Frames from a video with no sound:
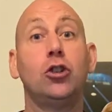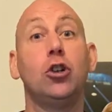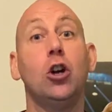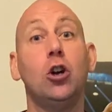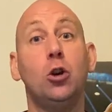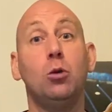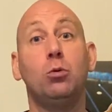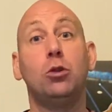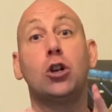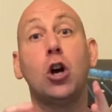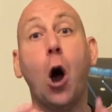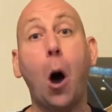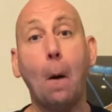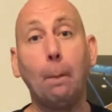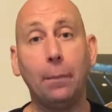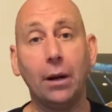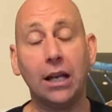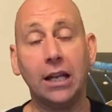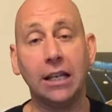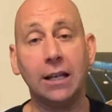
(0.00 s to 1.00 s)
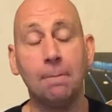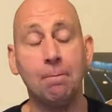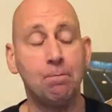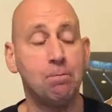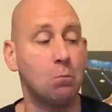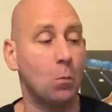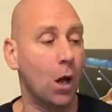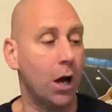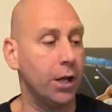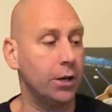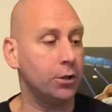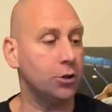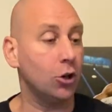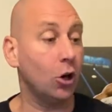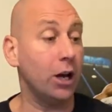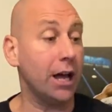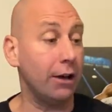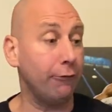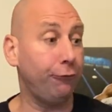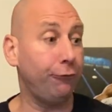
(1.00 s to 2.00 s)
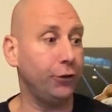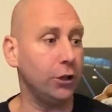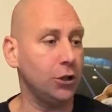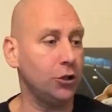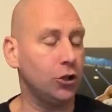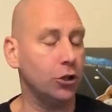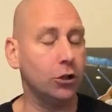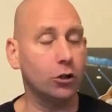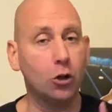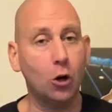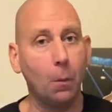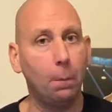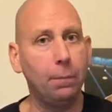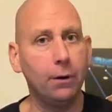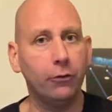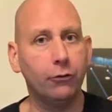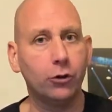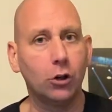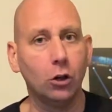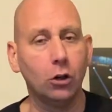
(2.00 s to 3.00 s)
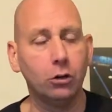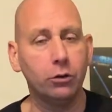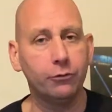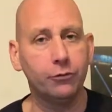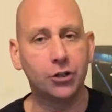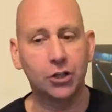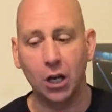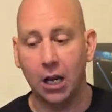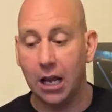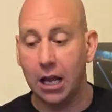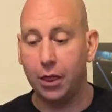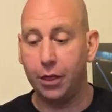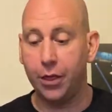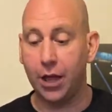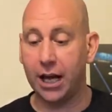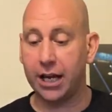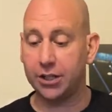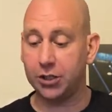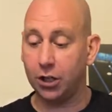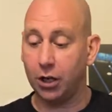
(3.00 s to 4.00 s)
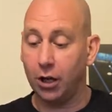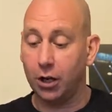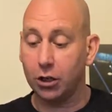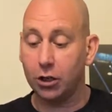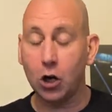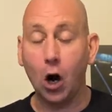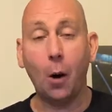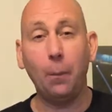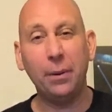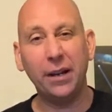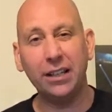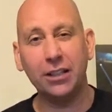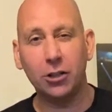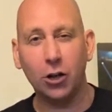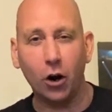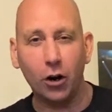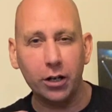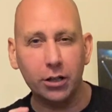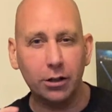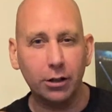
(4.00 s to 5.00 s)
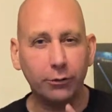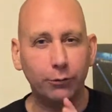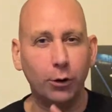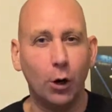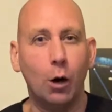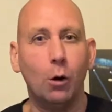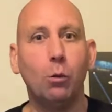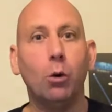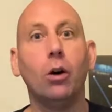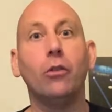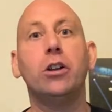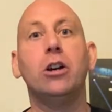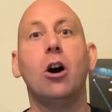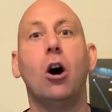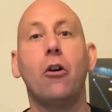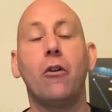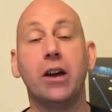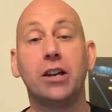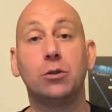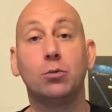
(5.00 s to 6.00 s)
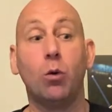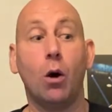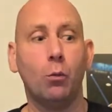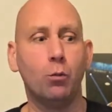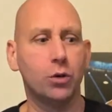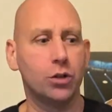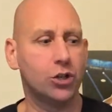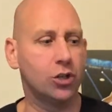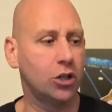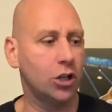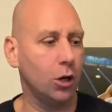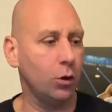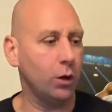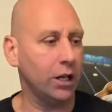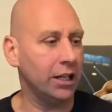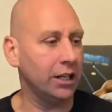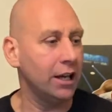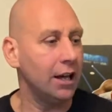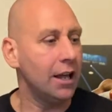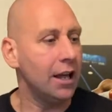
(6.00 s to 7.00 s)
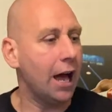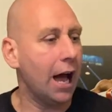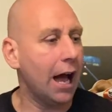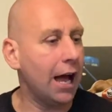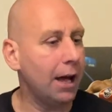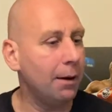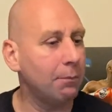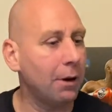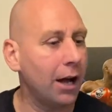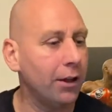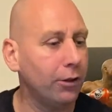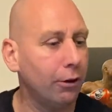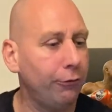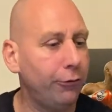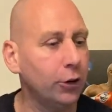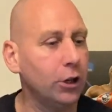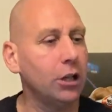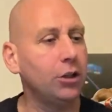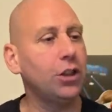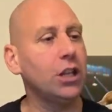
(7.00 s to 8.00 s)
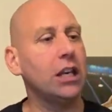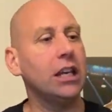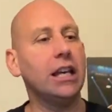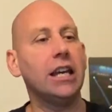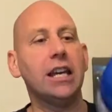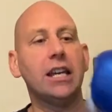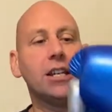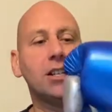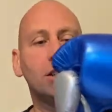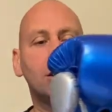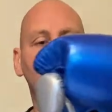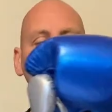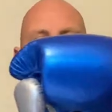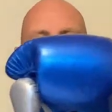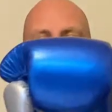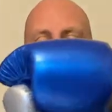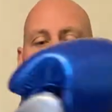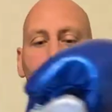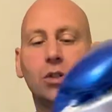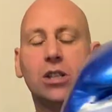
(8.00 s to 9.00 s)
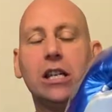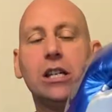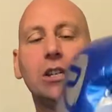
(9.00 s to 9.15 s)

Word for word: do copy. And I have featured a couple of gloves that copied kind of what the RS1 was doing. Um, and the funny thing is, so there was